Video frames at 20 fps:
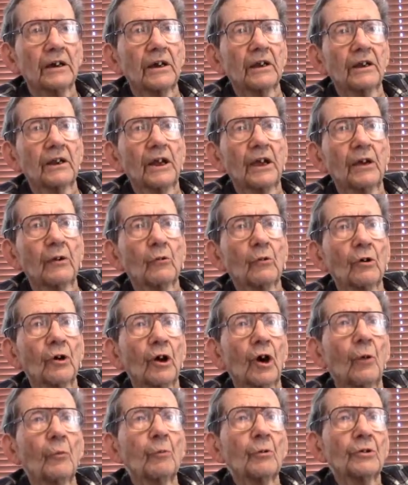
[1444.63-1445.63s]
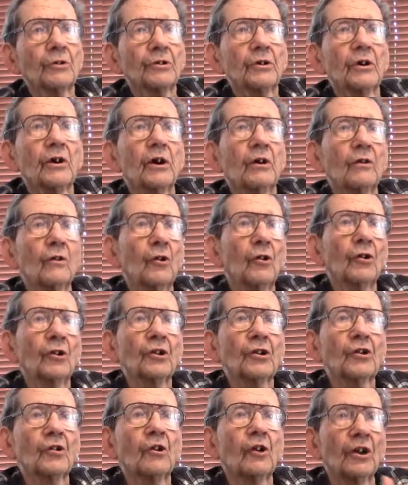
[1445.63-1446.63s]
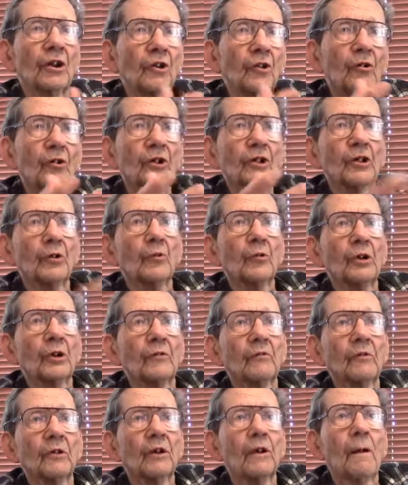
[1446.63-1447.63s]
and they were help with their loading or unloading or whatever.